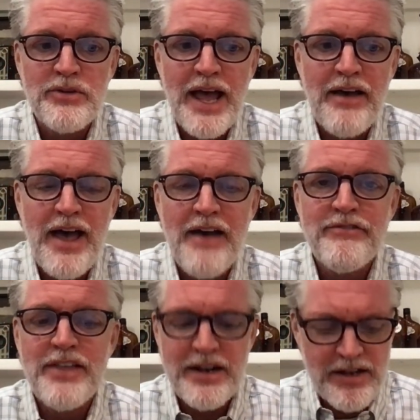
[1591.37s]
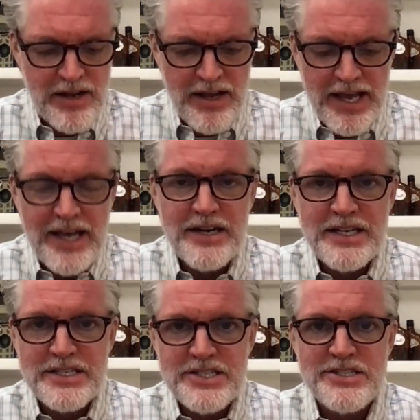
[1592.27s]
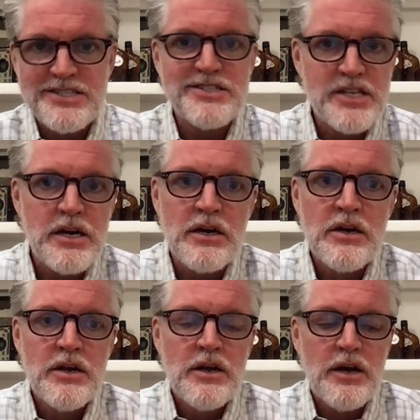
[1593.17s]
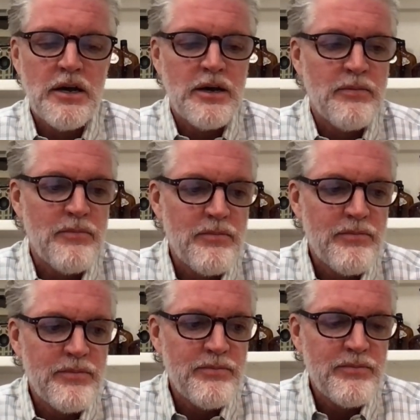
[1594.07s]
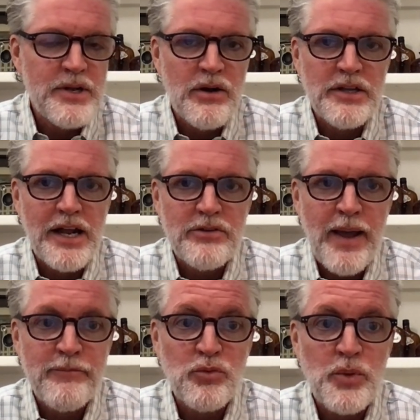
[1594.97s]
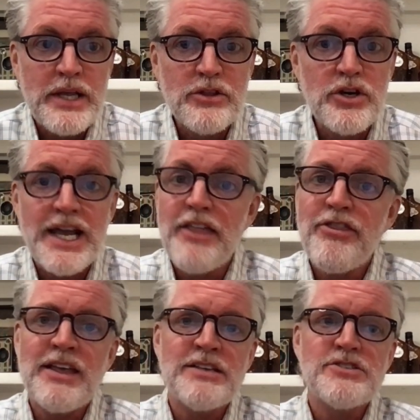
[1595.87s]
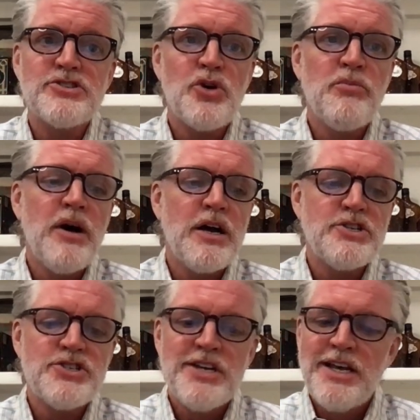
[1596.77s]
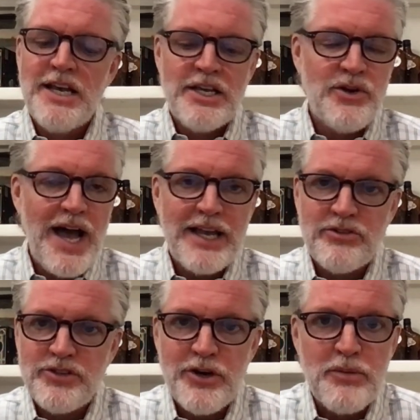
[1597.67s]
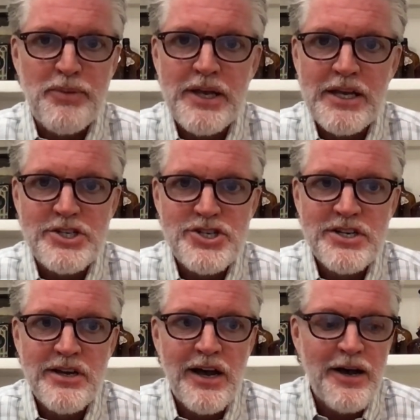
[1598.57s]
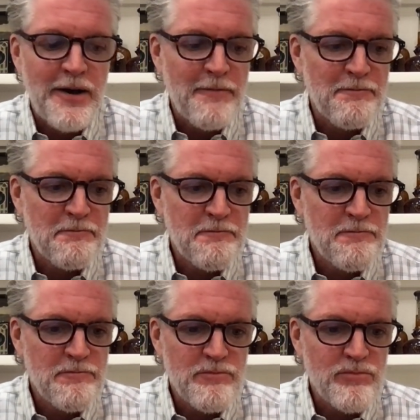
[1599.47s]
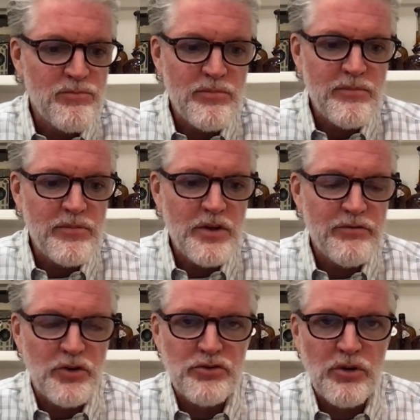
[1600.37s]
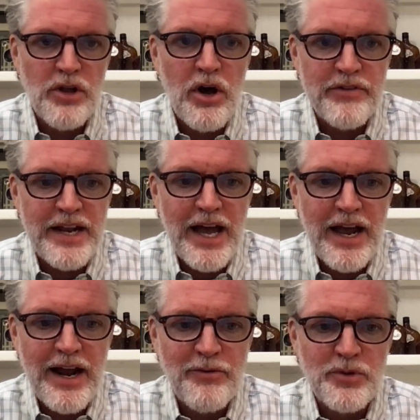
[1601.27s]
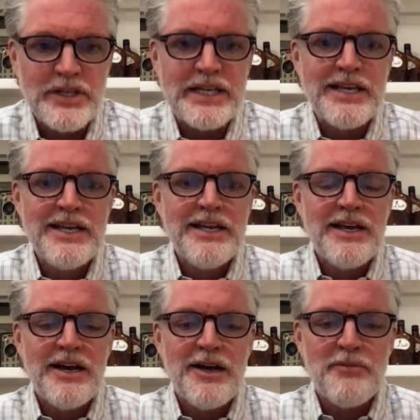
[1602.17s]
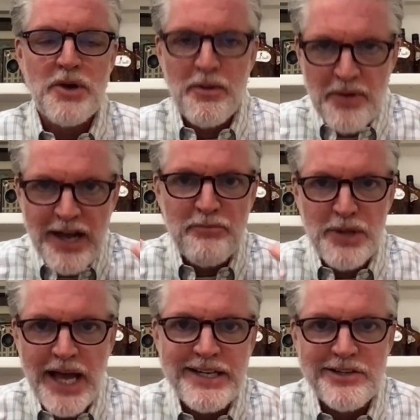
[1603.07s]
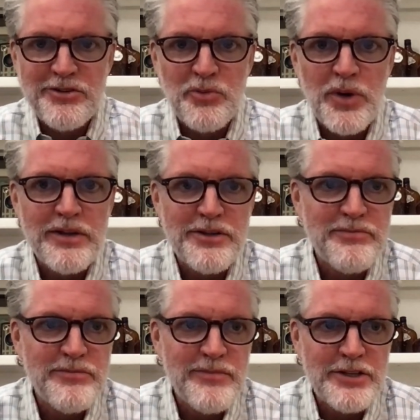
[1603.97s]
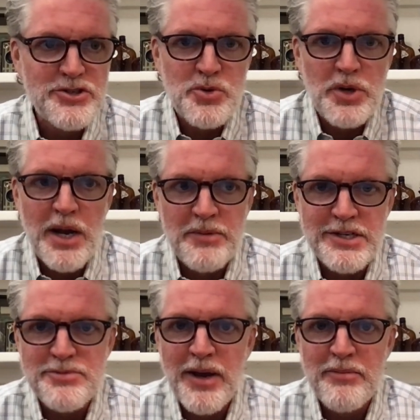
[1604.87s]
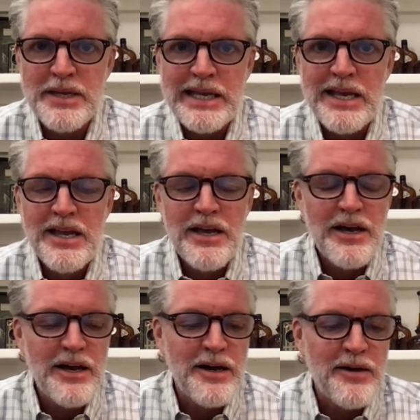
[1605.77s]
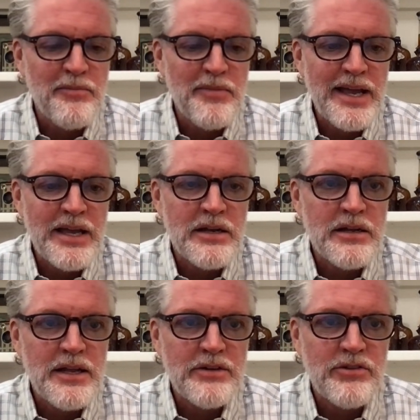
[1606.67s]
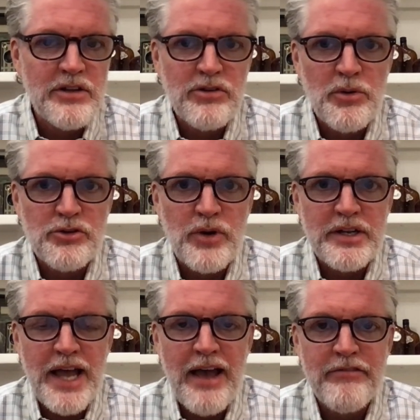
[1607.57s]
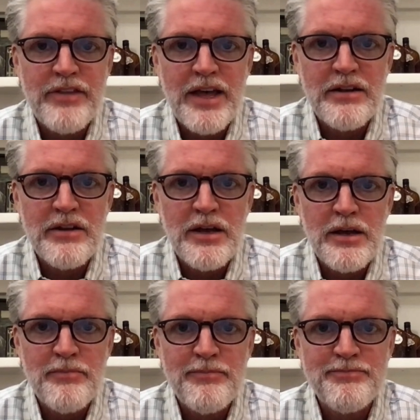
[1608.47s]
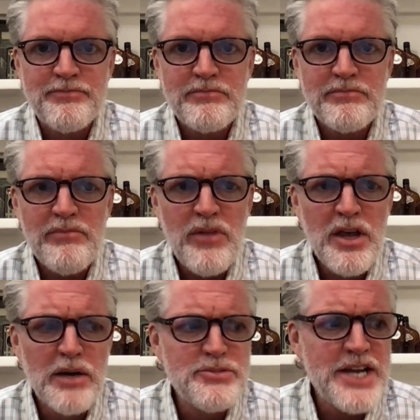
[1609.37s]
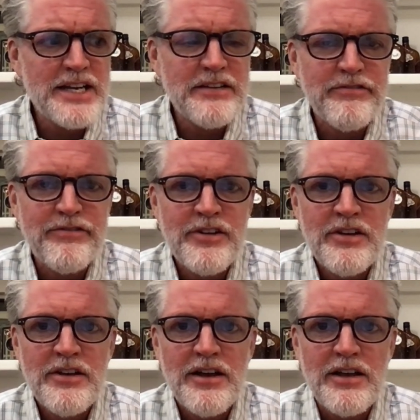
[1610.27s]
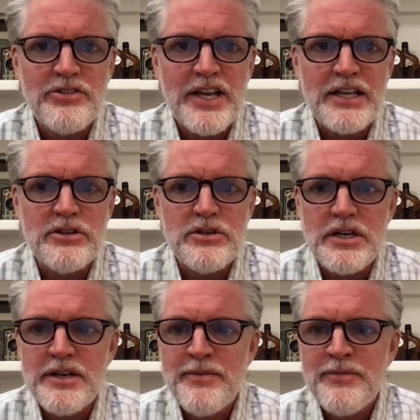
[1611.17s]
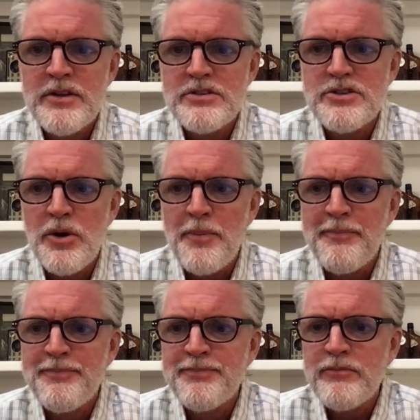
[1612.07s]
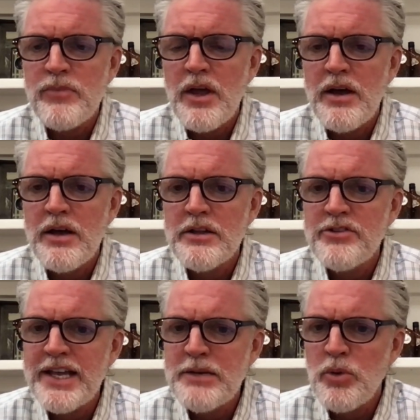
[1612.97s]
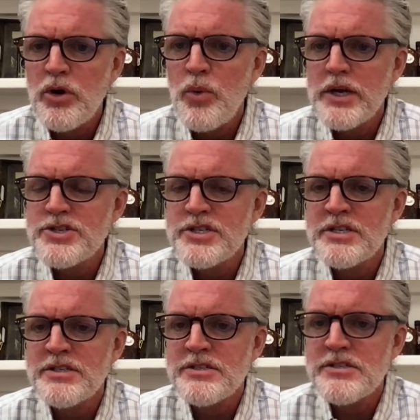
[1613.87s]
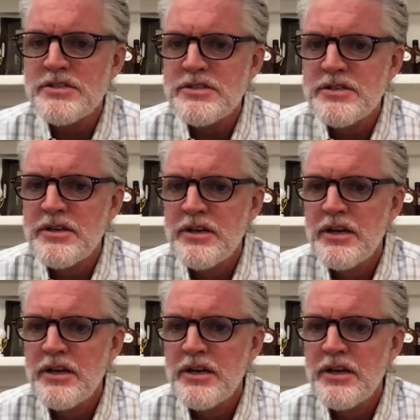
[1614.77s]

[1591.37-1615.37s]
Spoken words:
Have that editing assistance there. A lot of times we look at things so much, I can stare at a pitch for so long that I really become kind of blinded to what its shortcomings might be. And it's always great to have that objective second look. So let's see, any more questions?